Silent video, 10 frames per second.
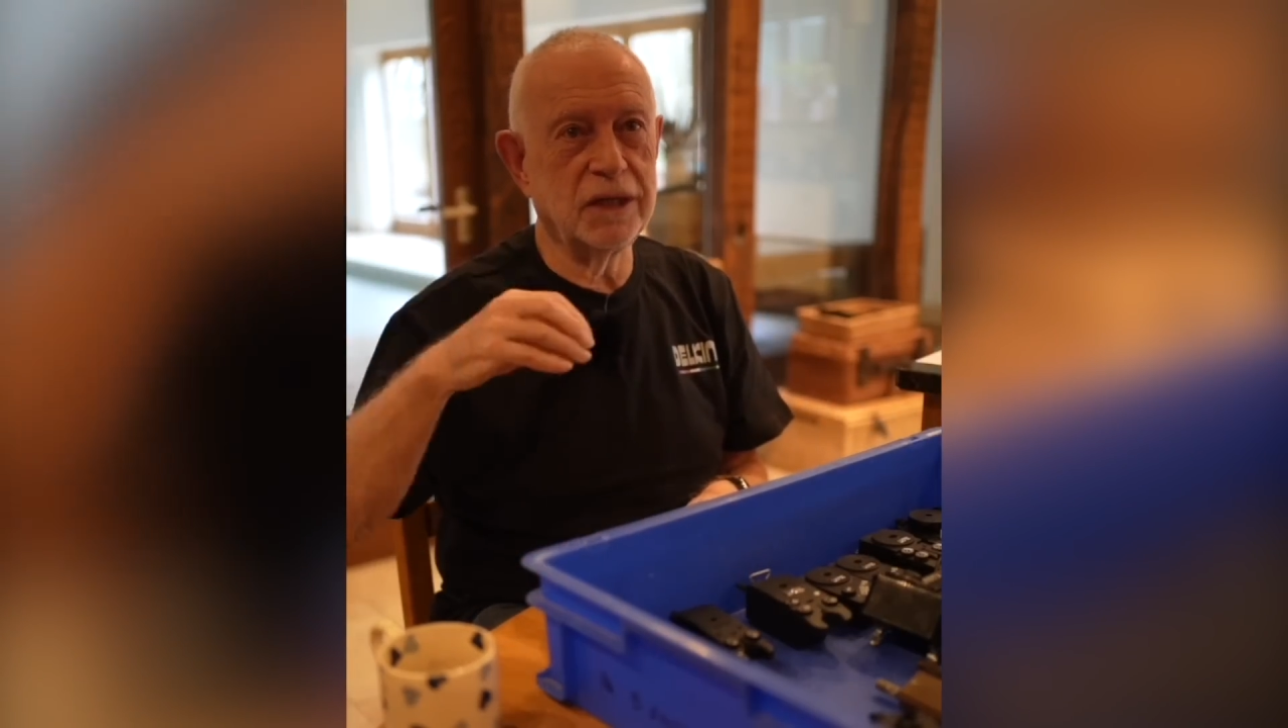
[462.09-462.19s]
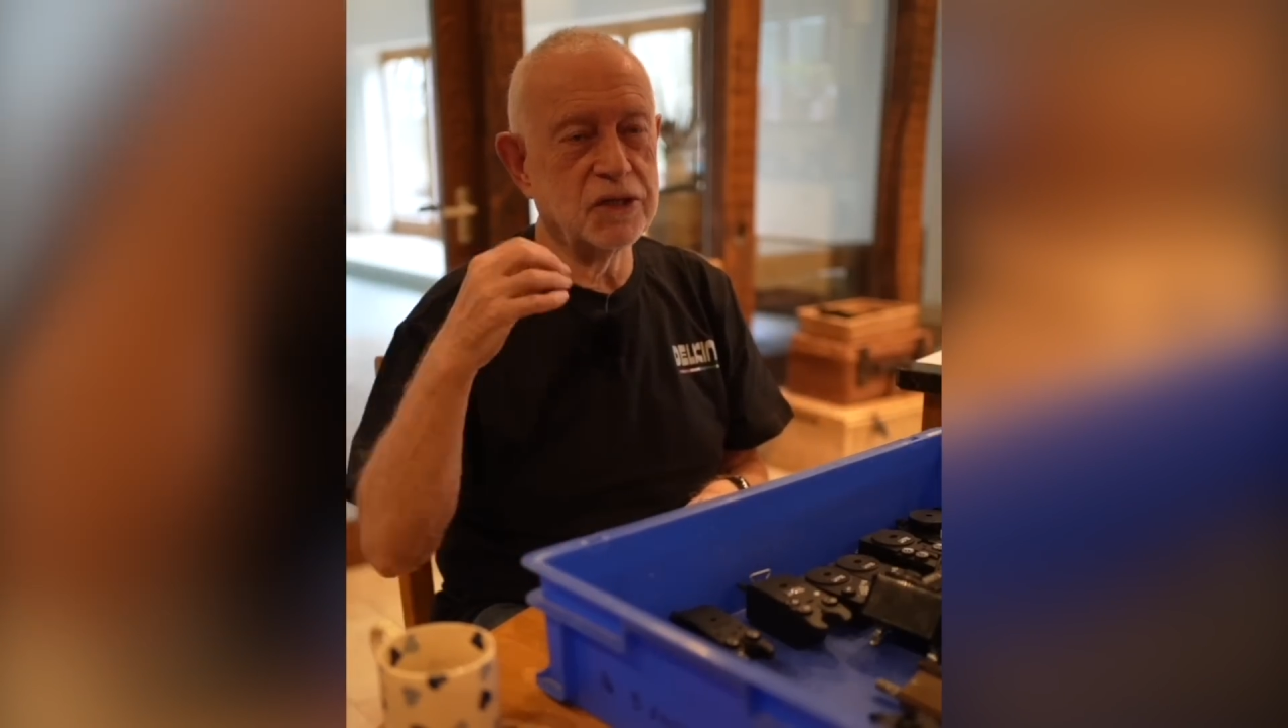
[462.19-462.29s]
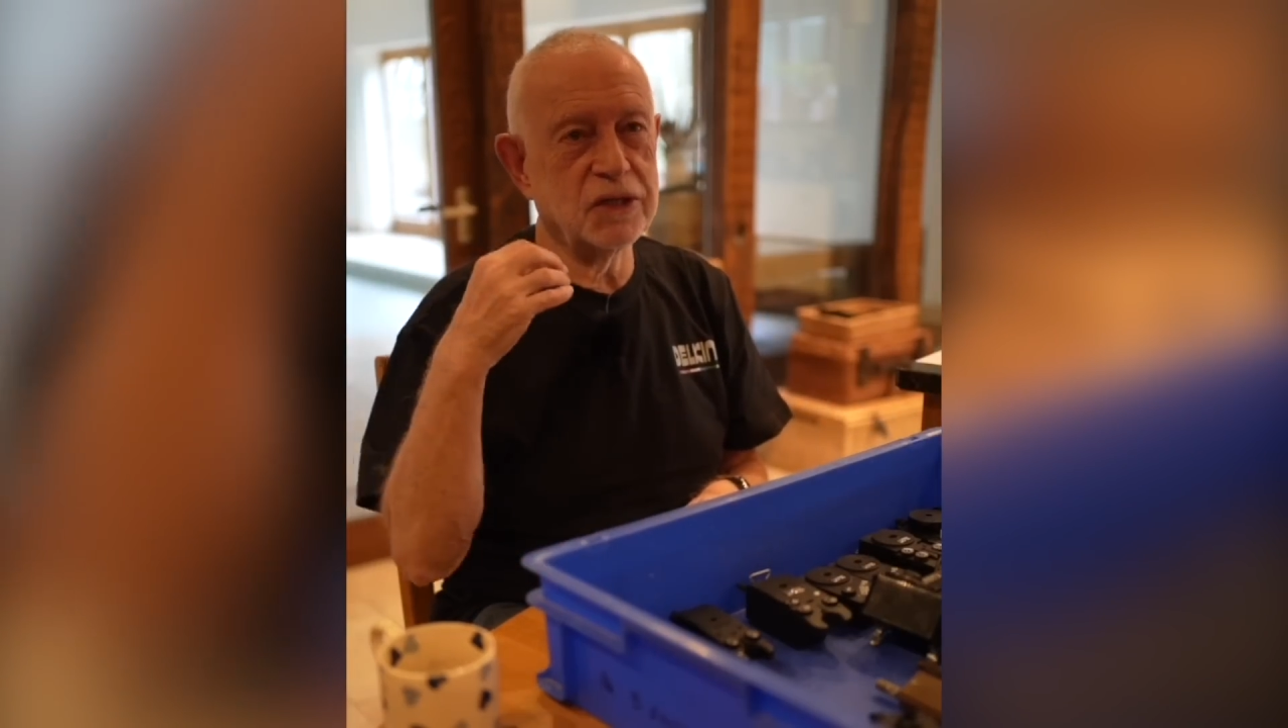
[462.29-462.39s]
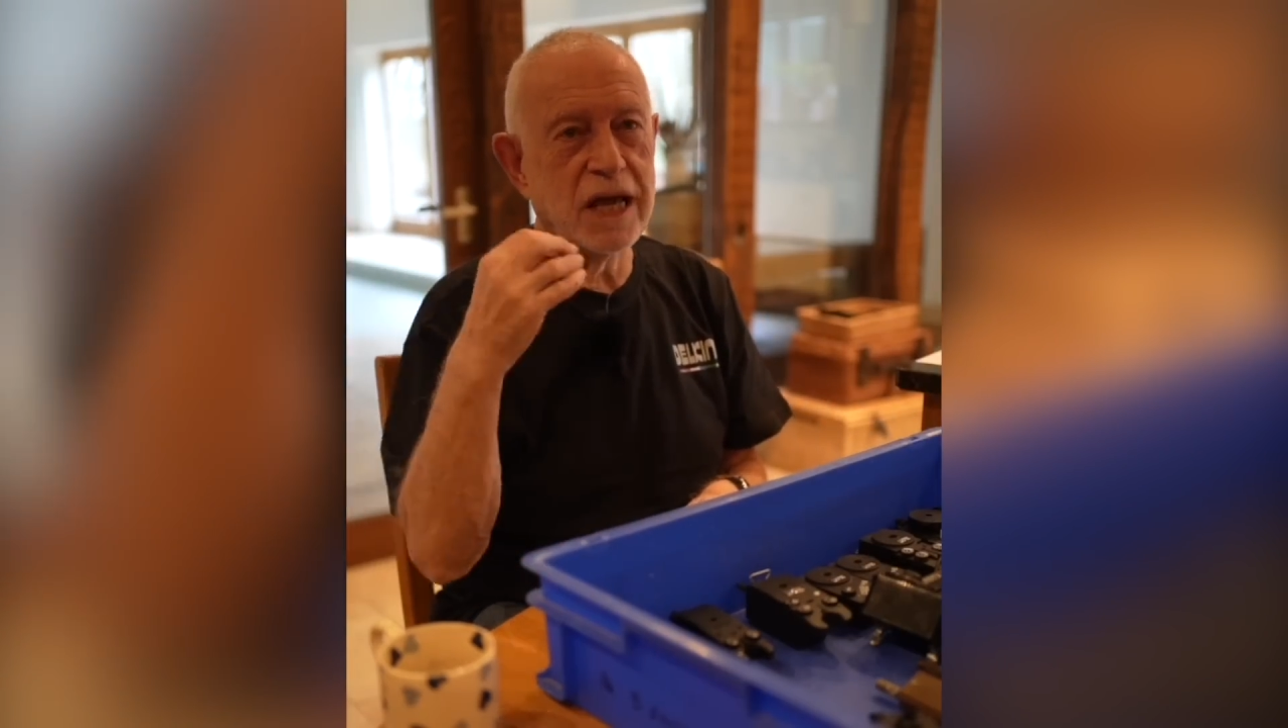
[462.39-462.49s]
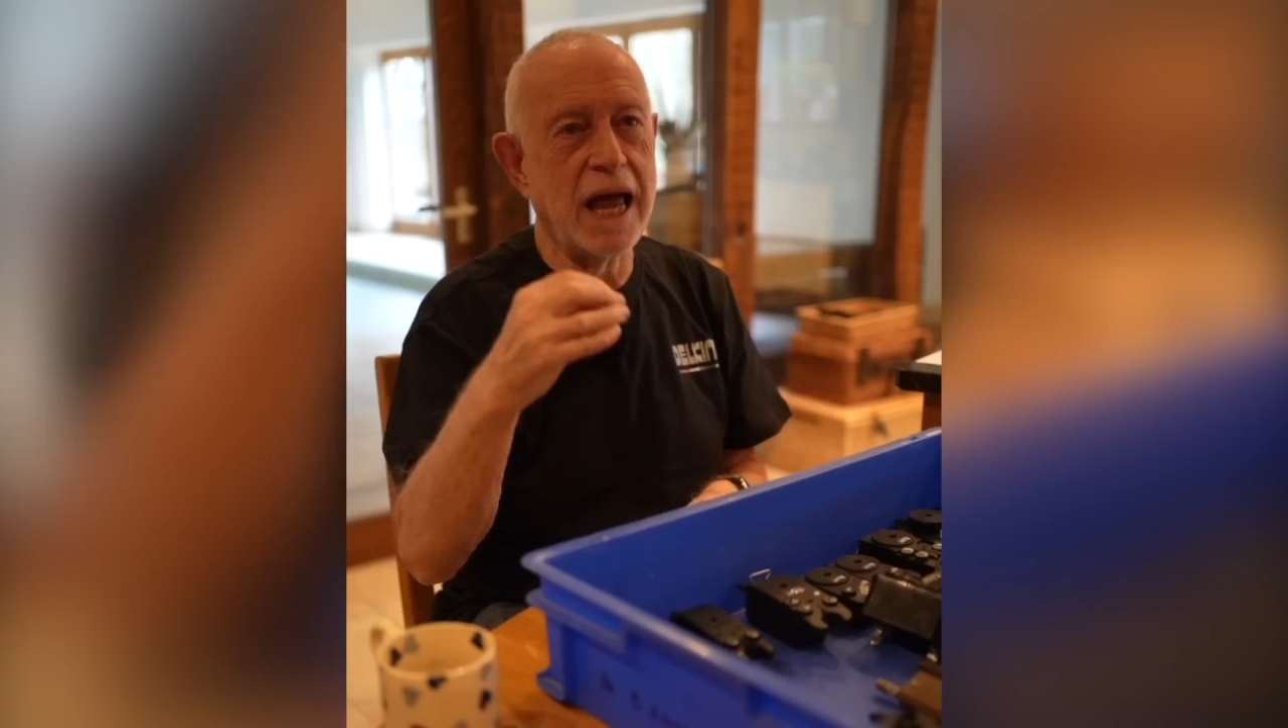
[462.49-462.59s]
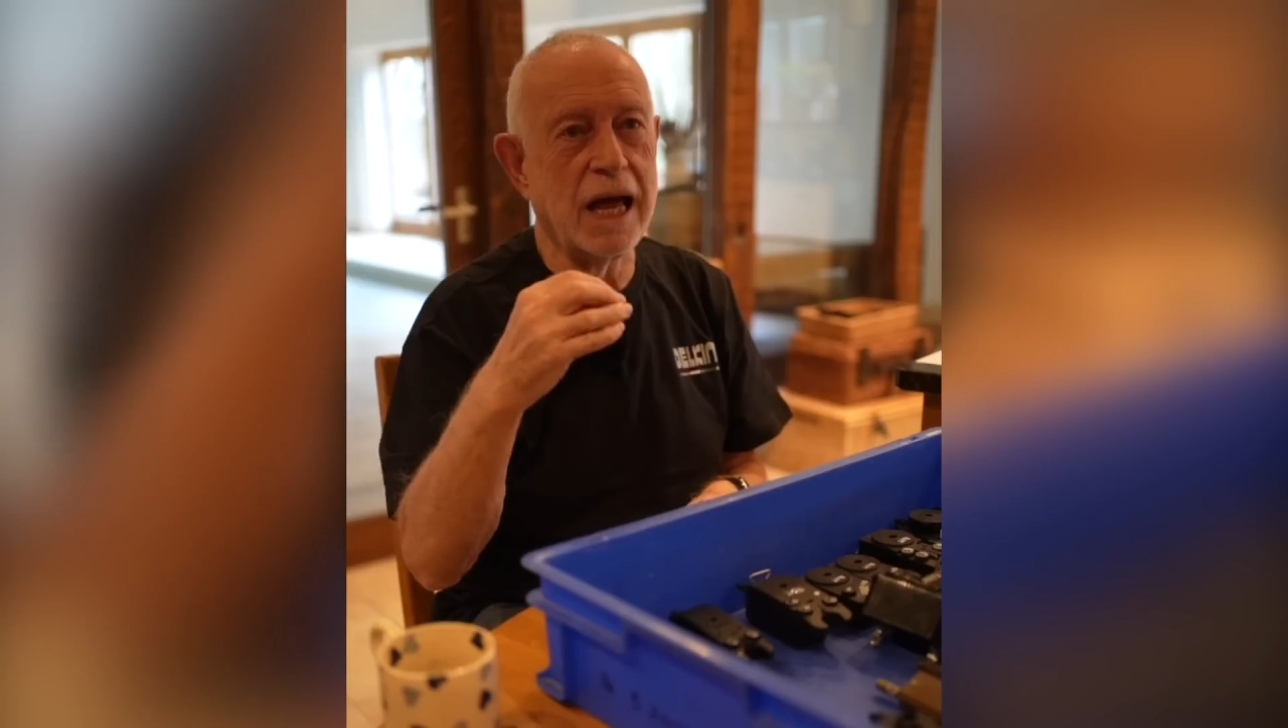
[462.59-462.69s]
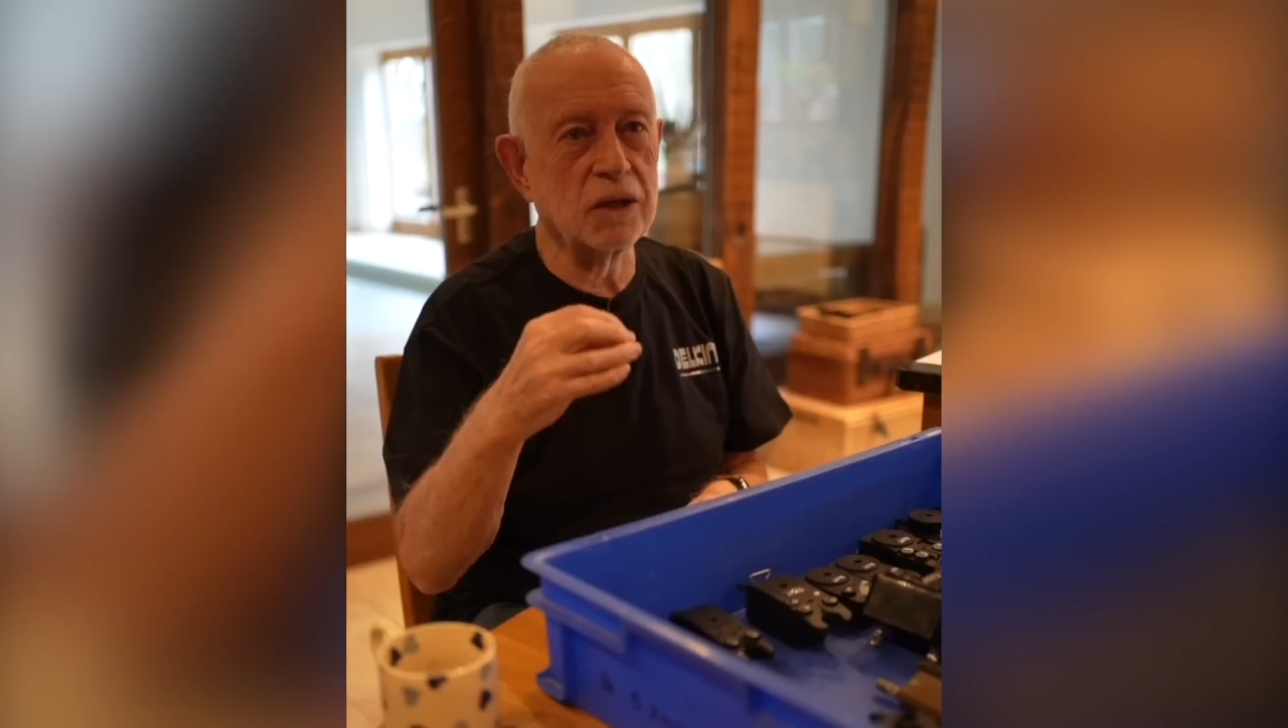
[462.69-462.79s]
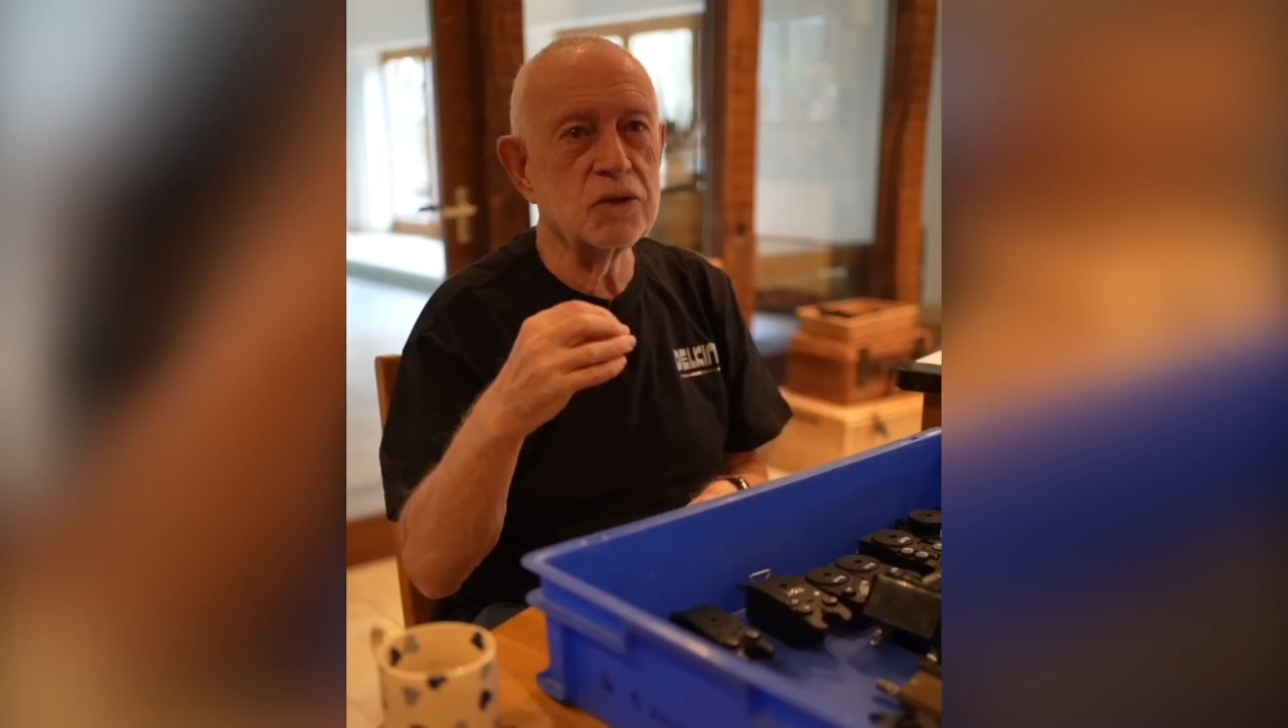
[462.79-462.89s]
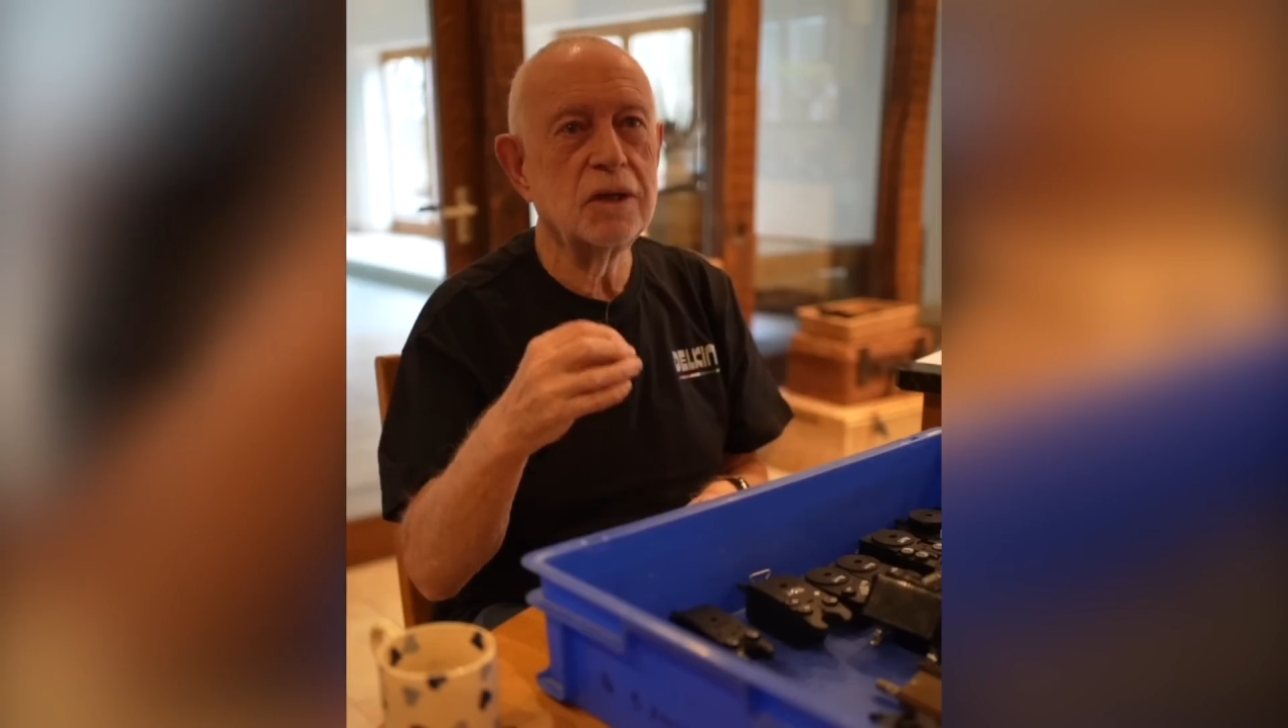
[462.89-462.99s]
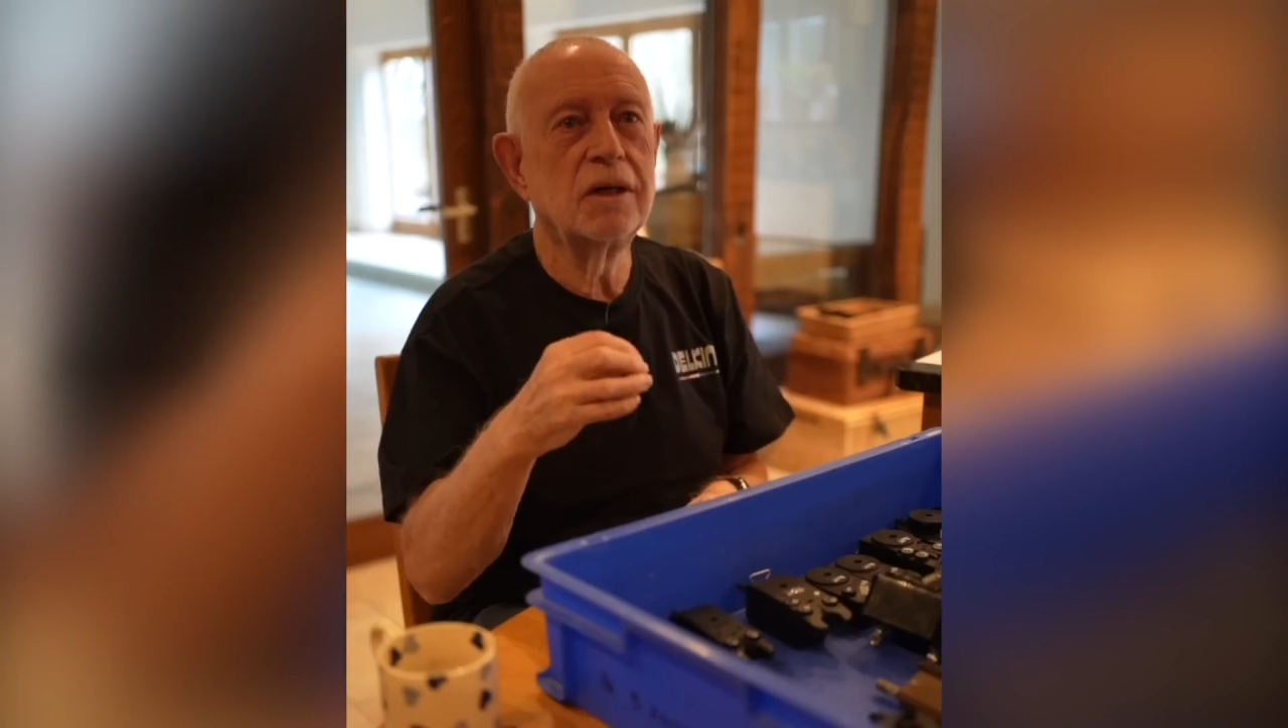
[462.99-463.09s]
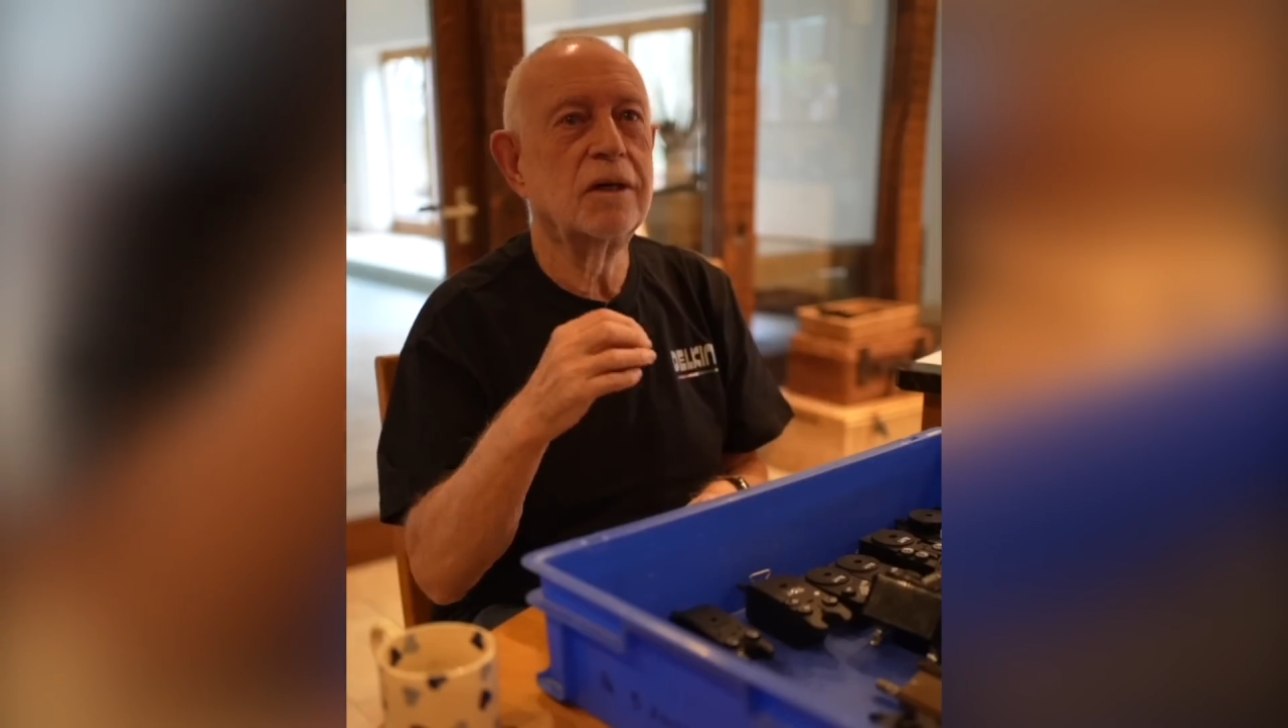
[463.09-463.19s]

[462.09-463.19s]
the sound